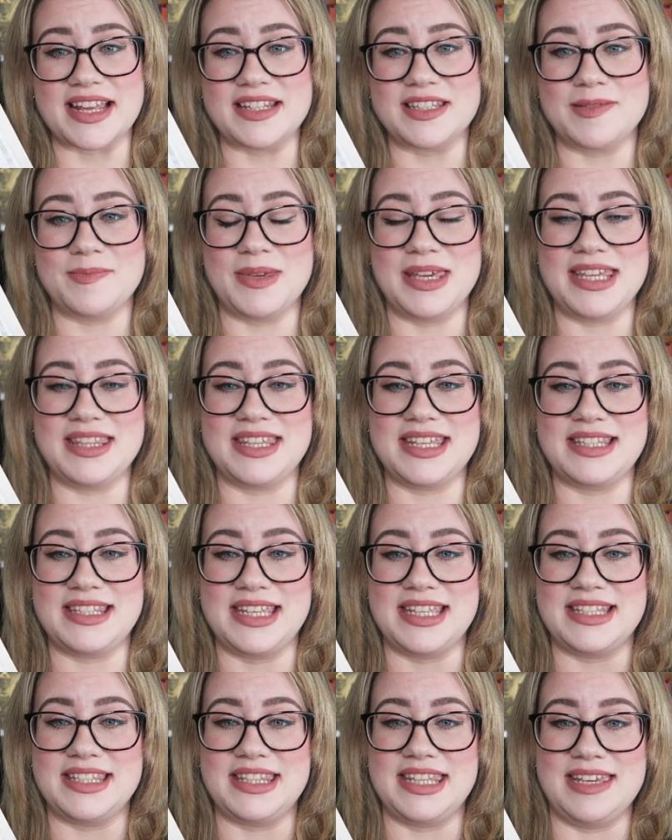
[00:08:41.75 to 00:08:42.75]
and to me this
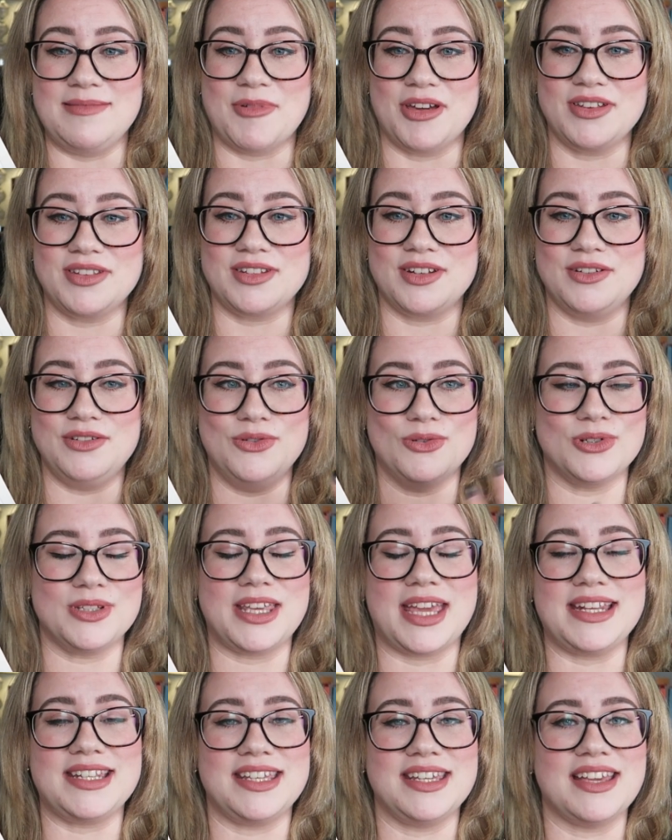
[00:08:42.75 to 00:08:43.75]
is the most
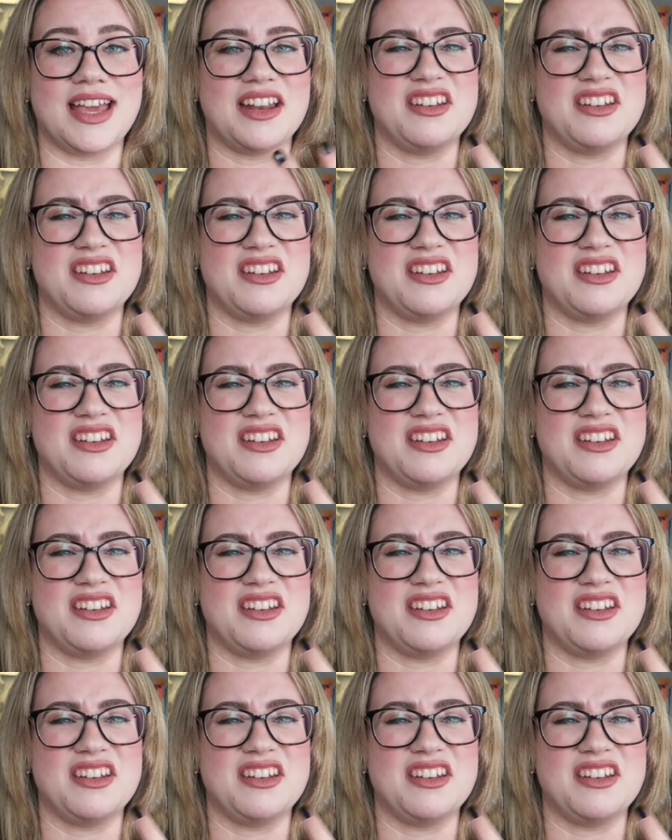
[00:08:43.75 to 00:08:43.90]
nauseating